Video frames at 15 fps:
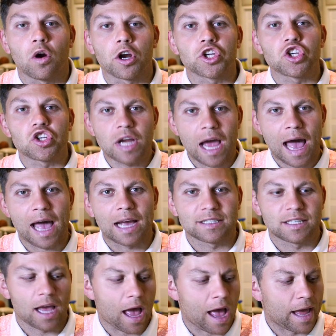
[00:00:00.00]
are shocked
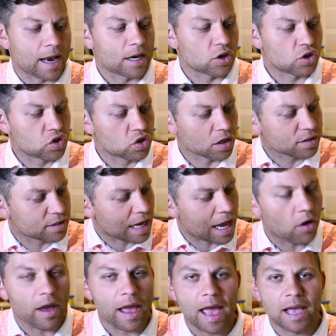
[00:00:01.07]
at just
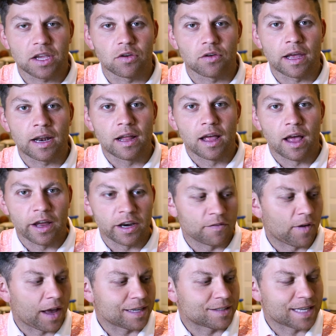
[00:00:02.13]
how accurate a
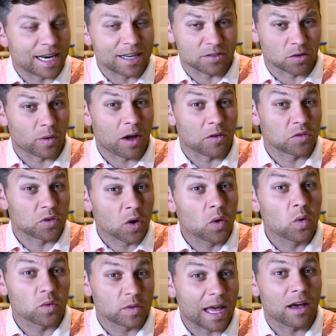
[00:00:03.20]
device that is around
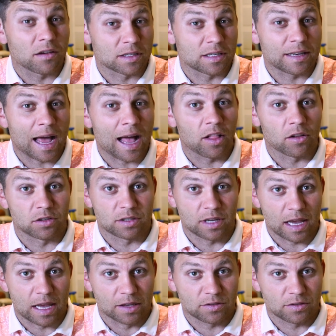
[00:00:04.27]
$2,000